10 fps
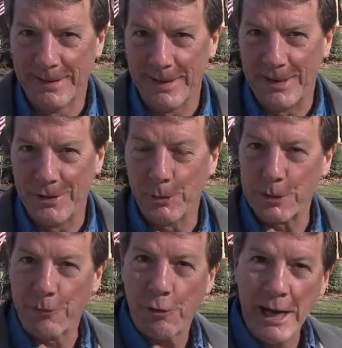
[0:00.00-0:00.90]
Uh, there
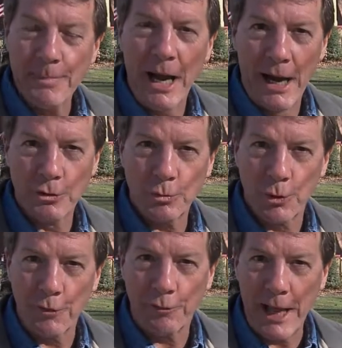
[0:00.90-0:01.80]
was a frame house
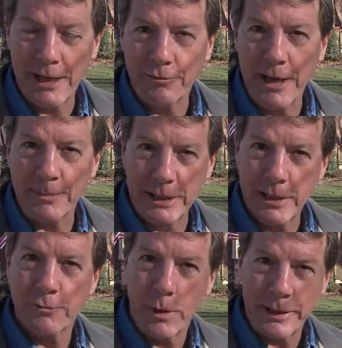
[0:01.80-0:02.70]
where the Flagg family
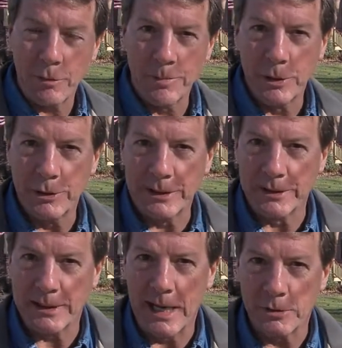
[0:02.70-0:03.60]
lived while they were building
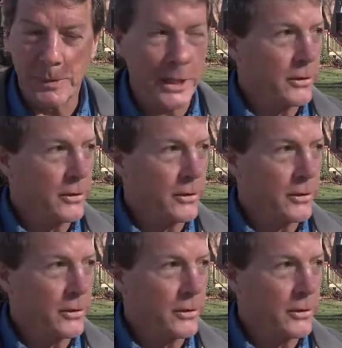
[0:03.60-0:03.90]
this house, but